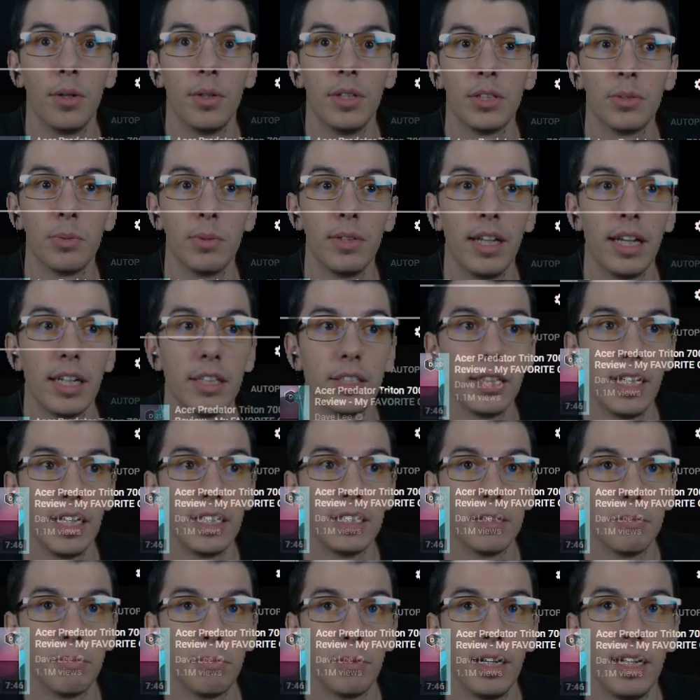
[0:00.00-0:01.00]
this one actually has
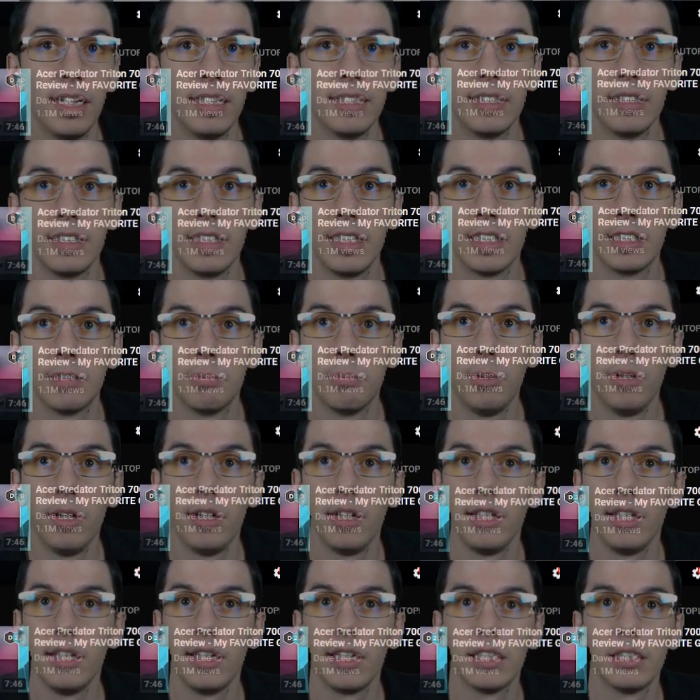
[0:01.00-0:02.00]
a price and gets
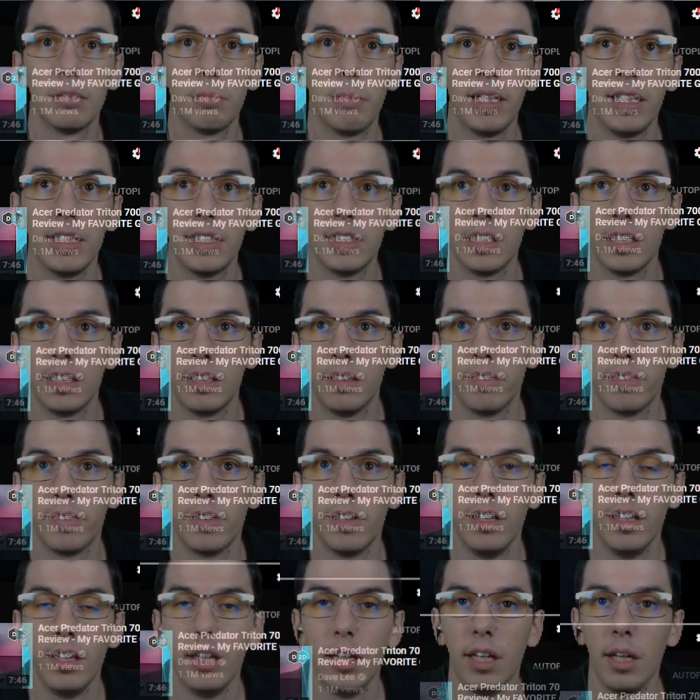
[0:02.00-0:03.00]
pretty expensive.
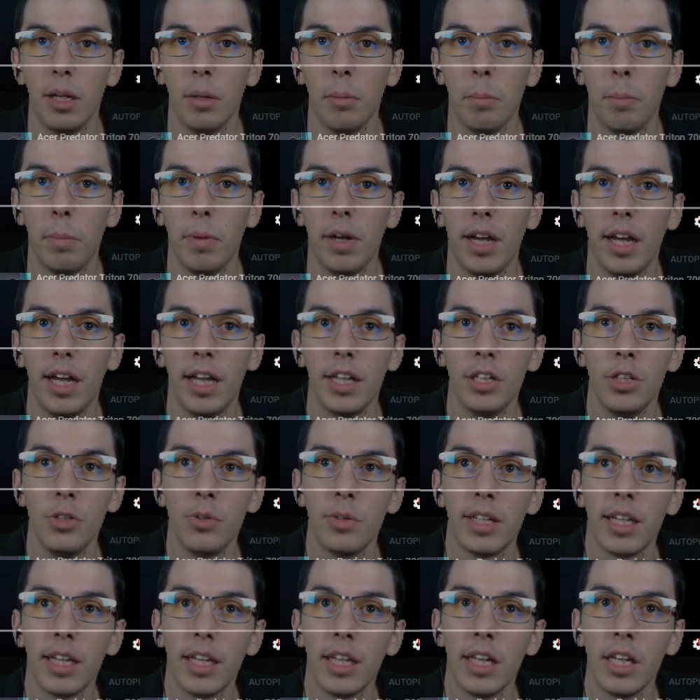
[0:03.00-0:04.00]
But you
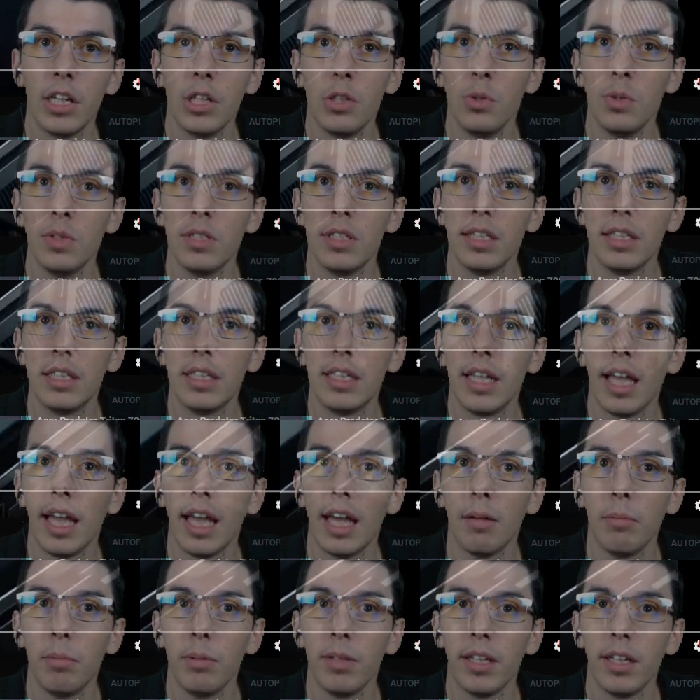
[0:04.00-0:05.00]
can use the
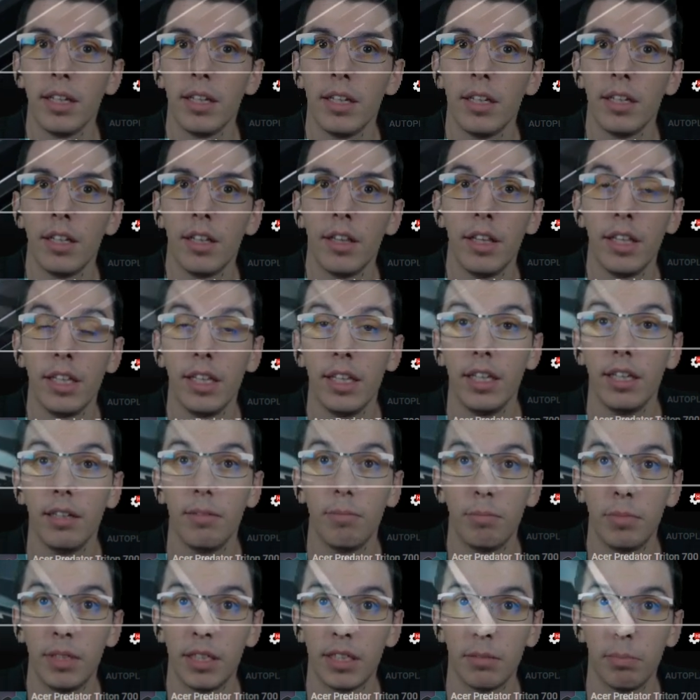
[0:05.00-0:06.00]
tablet, the
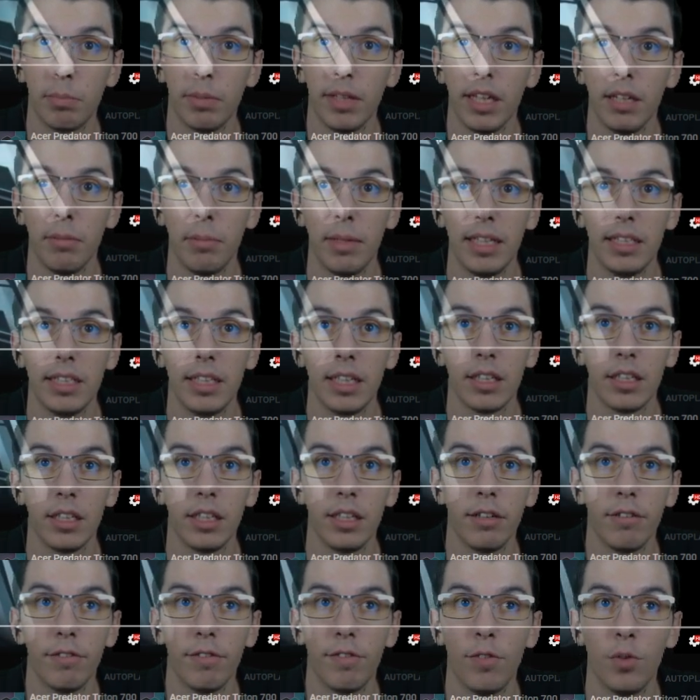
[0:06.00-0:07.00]
display basically
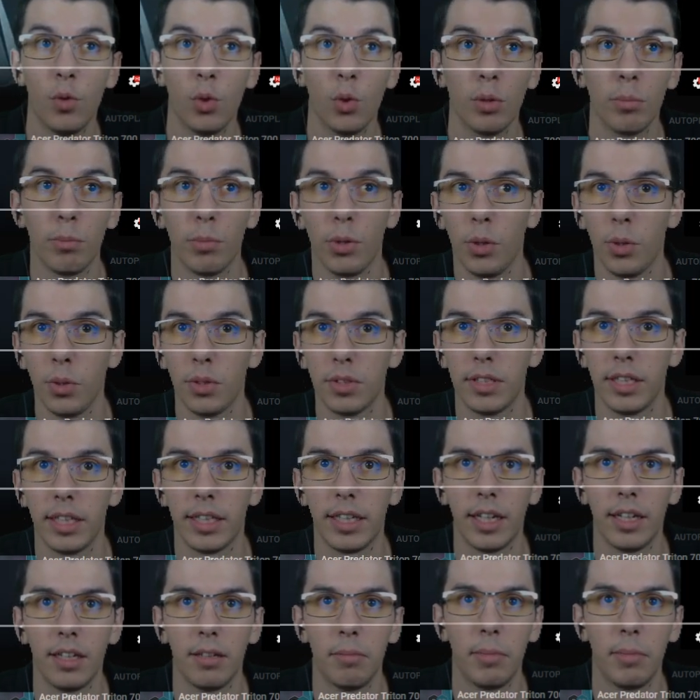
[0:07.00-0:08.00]
in 4 modes they kind of